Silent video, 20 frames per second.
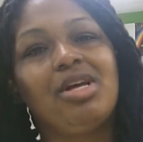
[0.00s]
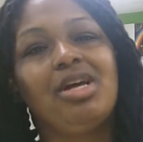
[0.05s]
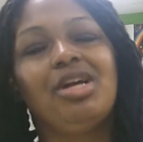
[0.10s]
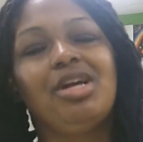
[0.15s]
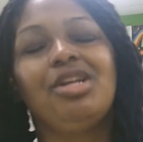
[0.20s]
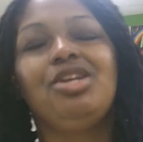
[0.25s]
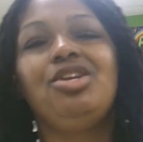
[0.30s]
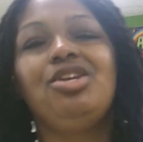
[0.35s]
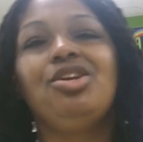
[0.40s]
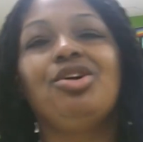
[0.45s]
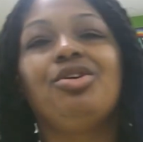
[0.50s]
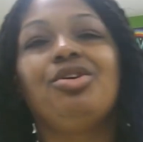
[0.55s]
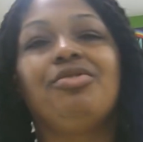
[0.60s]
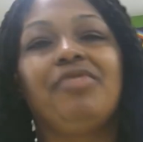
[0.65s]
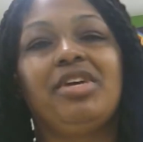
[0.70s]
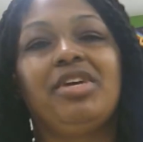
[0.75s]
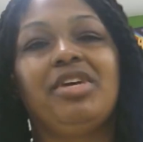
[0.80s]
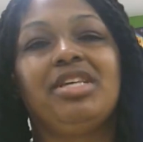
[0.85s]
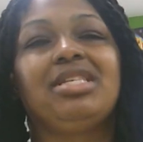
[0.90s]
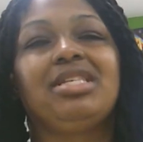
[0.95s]

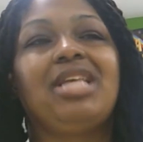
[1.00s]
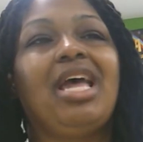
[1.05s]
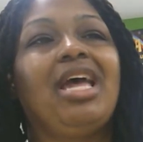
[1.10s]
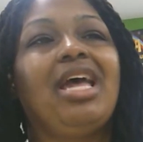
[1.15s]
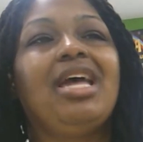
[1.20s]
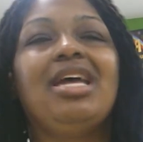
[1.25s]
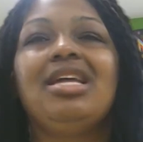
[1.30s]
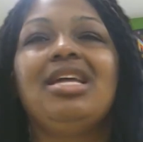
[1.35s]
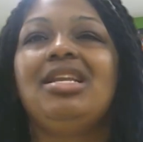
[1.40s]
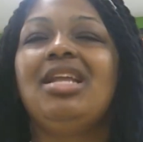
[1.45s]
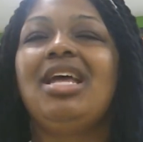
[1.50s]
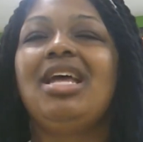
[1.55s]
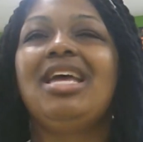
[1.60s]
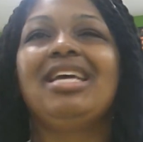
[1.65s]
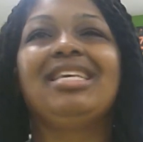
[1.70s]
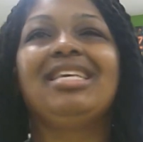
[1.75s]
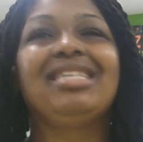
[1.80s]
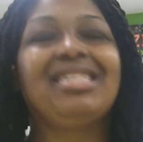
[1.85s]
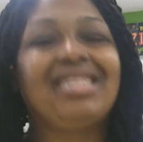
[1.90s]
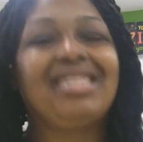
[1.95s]
nervous and
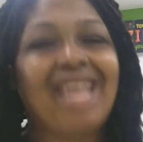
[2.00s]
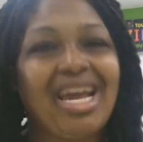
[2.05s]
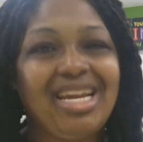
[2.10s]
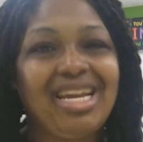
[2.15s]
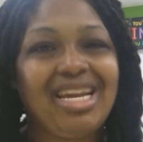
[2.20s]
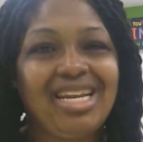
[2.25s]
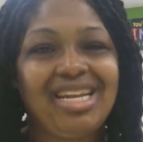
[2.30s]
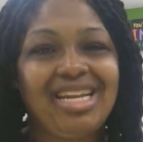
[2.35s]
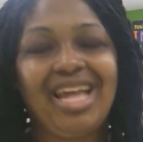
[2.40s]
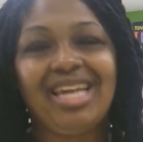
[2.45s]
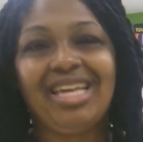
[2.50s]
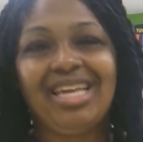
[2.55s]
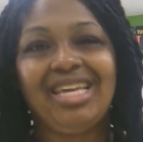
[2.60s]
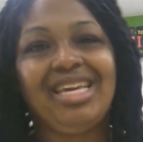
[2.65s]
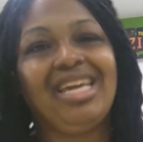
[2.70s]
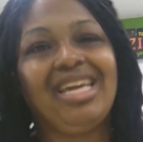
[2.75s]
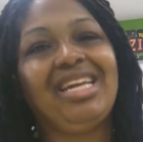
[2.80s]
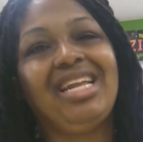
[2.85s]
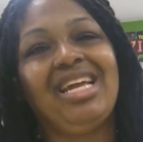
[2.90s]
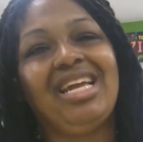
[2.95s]
excited and
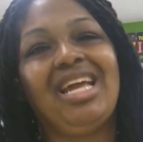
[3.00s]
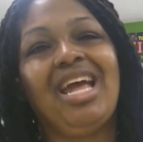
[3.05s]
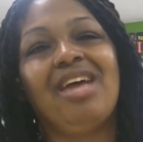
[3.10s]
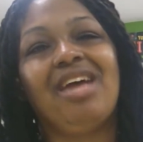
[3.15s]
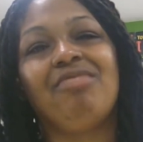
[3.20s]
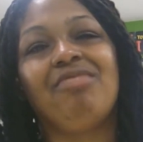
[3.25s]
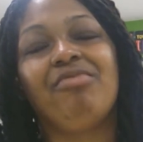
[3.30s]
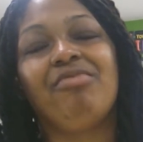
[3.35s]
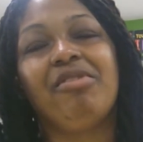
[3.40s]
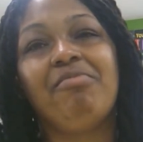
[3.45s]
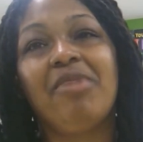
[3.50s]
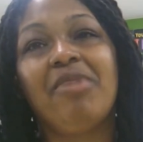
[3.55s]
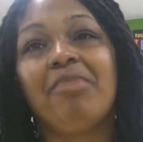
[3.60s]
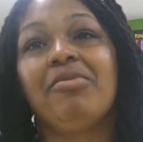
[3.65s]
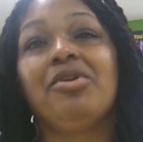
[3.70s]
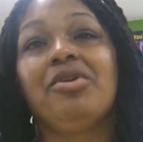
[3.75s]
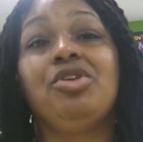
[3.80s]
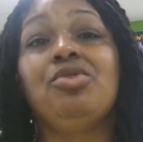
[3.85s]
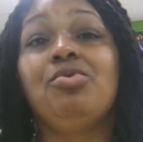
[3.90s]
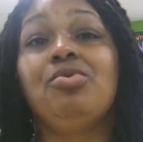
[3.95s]
giddy. And remember,
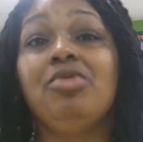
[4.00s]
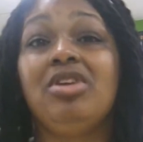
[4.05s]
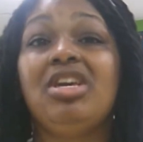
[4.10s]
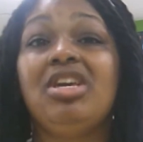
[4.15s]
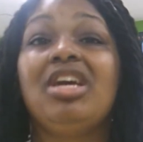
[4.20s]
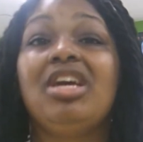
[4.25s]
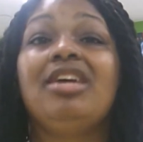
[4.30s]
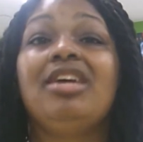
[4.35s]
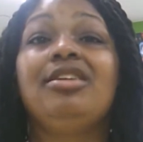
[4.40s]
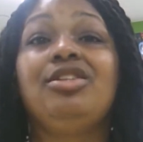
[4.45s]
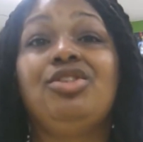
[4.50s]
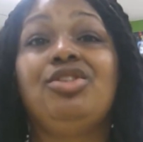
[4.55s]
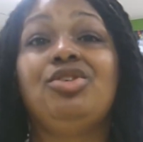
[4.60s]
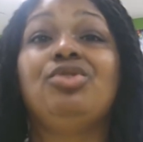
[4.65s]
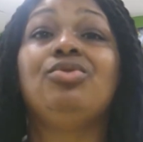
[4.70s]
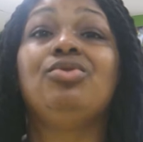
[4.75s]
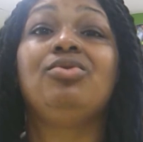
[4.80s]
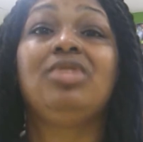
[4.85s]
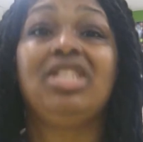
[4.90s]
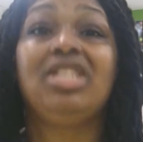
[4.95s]
you get to
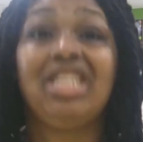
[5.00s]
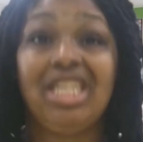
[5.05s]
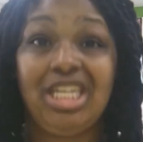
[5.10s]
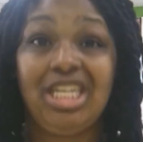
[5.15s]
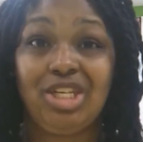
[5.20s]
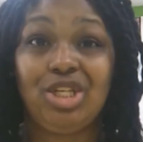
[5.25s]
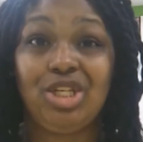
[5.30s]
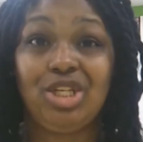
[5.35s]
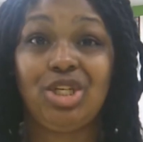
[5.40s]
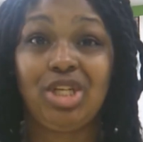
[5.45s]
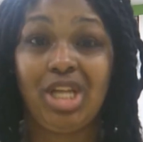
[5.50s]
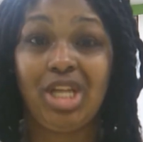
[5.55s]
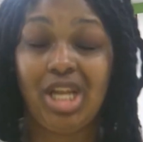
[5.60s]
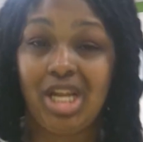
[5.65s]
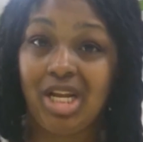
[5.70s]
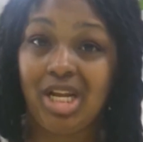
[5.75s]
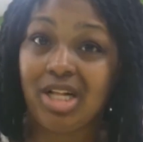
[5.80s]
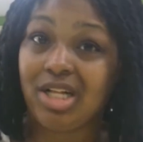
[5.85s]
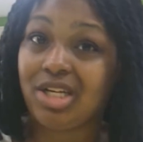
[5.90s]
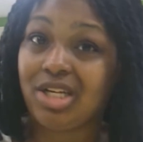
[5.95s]
teach
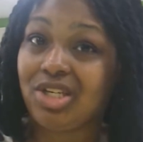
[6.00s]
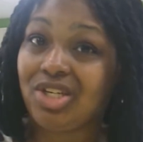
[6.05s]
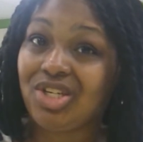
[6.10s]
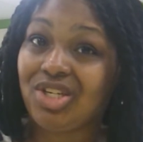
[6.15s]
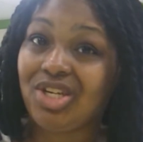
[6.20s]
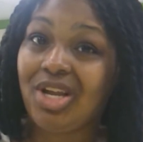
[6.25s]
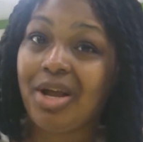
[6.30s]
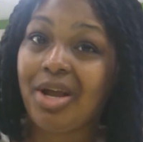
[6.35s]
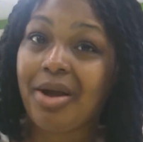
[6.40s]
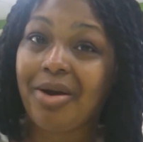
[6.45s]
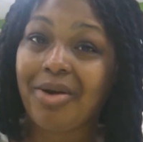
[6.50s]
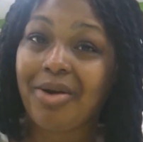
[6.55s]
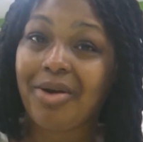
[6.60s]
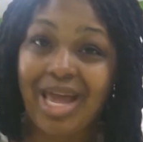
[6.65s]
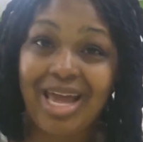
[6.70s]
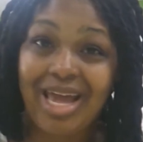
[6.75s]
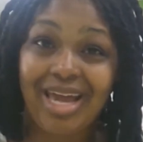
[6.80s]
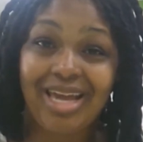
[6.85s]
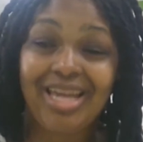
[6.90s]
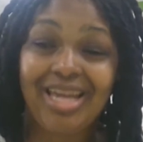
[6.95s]
English.
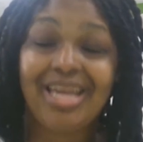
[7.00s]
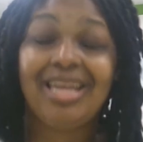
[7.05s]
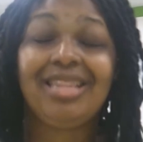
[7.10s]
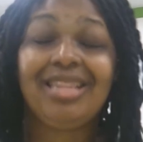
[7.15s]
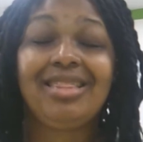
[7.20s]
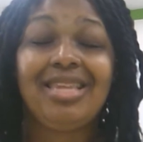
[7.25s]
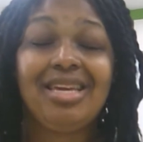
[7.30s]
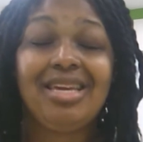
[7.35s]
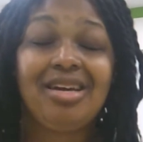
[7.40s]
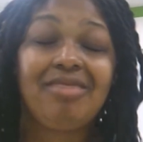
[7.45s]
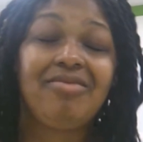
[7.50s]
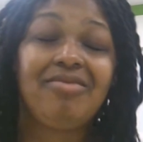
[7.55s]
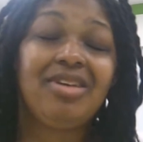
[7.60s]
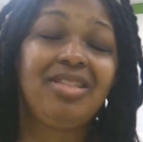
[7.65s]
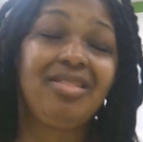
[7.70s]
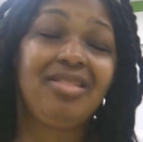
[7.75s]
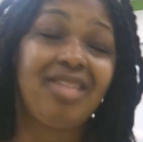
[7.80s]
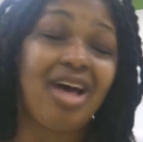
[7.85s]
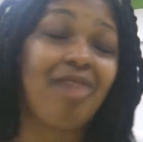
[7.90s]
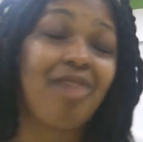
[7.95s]
Okay? Think of it
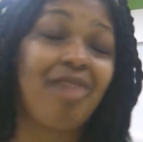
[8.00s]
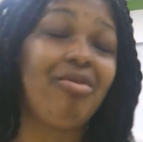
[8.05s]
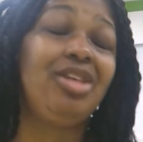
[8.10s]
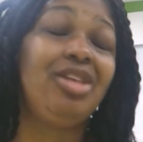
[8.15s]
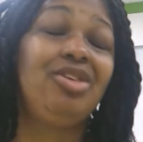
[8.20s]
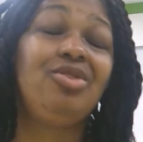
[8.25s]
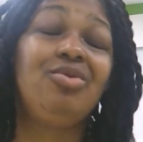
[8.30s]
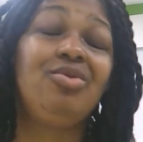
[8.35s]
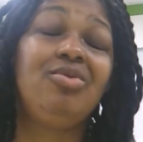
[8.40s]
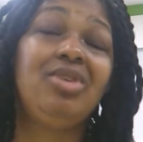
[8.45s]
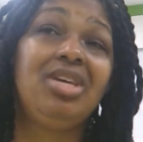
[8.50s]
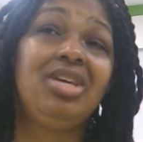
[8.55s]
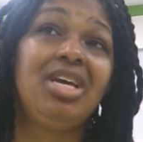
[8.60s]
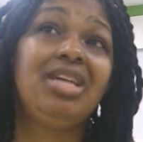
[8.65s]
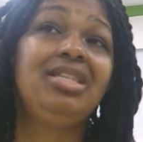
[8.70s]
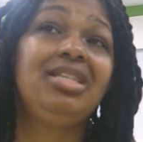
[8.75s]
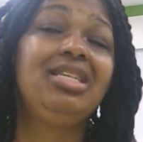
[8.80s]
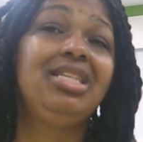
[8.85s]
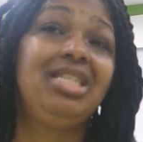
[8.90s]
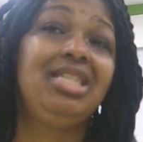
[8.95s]
that way. You get
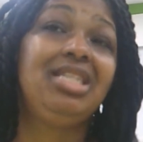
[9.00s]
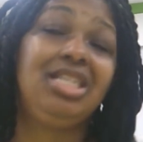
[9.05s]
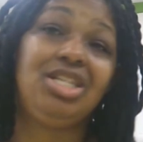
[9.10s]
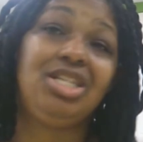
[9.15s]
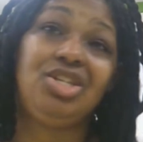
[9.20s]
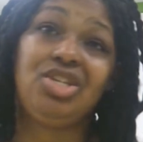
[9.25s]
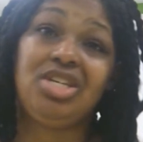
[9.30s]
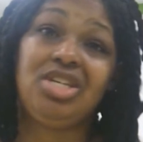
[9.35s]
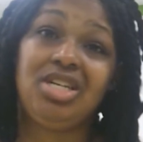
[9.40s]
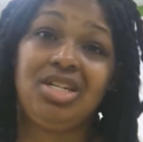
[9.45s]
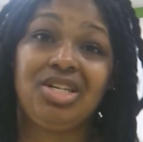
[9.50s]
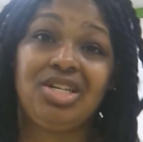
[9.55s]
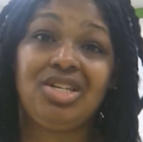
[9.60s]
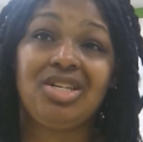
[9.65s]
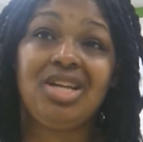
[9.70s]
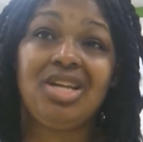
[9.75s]
to teach English.